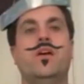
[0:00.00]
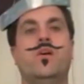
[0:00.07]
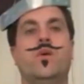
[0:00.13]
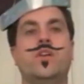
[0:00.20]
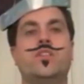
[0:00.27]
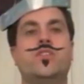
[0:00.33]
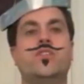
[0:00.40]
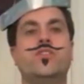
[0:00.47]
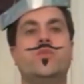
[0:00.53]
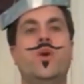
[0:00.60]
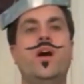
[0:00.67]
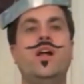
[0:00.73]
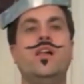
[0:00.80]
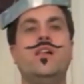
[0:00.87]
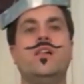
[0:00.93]
Question
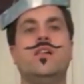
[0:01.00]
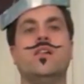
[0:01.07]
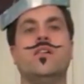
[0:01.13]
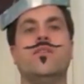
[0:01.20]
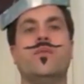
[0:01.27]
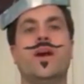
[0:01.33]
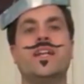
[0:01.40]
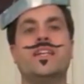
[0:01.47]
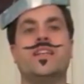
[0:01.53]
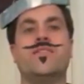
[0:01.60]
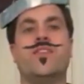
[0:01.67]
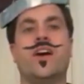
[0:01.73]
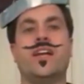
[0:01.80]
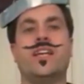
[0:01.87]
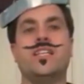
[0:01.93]
12, where did the
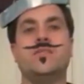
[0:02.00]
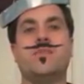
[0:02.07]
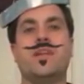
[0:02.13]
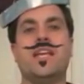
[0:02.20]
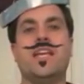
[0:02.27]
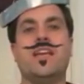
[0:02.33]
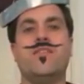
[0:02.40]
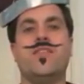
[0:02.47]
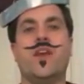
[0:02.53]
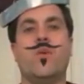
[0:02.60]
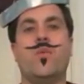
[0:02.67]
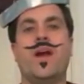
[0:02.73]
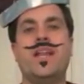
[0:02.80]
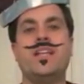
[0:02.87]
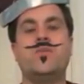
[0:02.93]
Vikings believe they
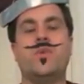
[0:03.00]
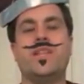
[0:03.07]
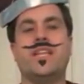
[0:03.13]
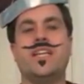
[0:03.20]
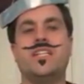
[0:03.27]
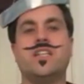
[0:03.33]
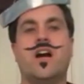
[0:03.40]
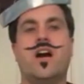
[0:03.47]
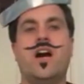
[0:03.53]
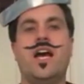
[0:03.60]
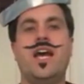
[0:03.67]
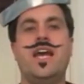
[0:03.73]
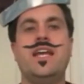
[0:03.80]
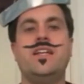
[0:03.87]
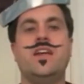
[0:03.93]
went when they
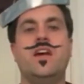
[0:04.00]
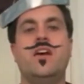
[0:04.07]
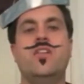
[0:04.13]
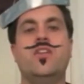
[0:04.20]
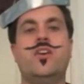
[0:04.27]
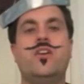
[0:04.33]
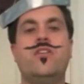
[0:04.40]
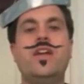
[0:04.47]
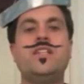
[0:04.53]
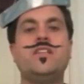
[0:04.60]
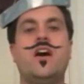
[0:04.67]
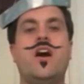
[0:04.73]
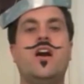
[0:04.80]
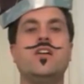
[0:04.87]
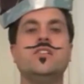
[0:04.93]
died? The correct
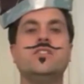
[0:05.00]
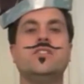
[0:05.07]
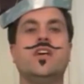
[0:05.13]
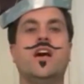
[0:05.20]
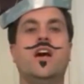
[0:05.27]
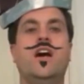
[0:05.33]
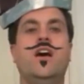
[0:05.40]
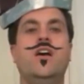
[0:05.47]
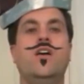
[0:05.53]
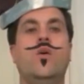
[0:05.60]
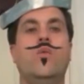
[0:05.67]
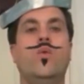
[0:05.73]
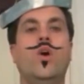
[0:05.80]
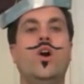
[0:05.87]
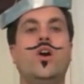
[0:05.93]
answer
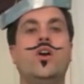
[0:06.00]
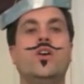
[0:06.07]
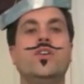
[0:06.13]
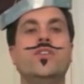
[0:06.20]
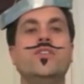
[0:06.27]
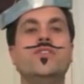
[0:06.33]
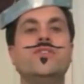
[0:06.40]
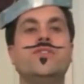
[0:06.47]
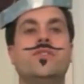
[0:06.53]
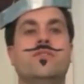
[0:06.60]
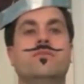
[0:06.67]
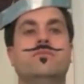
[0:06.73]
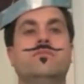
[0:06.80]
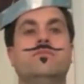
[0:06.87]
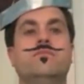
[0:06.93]
was
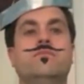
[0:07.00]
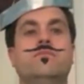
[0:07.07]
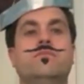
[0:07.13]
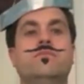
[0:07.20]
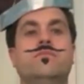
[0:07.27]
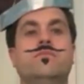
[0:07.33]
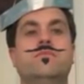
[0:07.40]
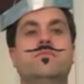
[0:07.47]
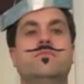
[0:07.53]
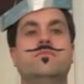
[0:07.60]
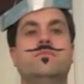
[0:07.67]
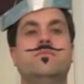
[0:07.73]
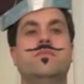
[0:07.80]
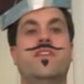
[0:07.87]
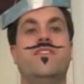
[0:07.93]

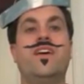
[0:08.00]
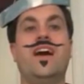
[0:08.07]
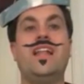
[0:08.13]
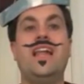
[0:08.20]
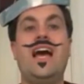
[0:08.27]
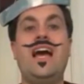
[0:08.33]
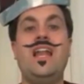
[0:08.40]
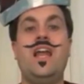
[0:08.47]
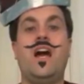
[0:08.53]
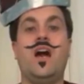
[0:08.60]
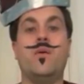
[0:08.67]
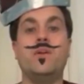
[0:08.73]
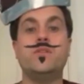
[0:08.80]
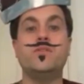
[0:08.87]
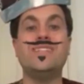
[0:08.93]

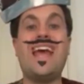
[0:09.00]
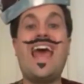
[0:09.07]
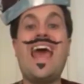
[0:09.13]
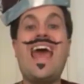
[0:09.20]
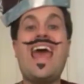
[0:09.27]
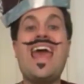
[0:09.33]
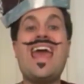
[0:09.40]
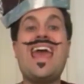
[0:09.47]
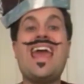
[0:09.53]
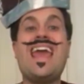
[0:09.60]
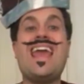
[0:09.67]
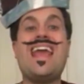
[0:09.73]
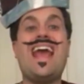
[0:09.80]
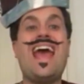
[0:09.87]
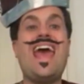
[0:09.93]
Valhalla, which was
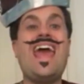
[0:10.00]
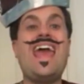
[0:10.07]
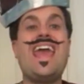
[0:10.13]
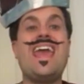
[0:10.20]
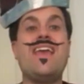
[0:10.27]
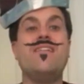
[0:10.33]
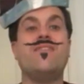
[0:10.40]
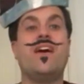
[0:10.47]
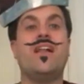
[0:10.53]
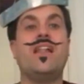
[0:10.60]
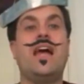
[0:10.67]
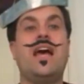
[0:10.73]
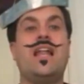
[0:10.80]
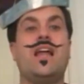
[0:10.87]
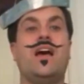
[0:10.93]
A,
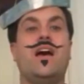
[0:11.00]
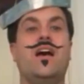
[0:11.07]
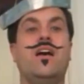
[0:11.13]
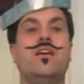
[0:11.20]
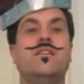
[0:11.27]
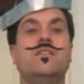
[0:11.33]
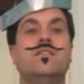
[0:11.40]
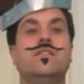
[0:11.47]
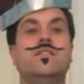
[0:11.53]
Valhalla.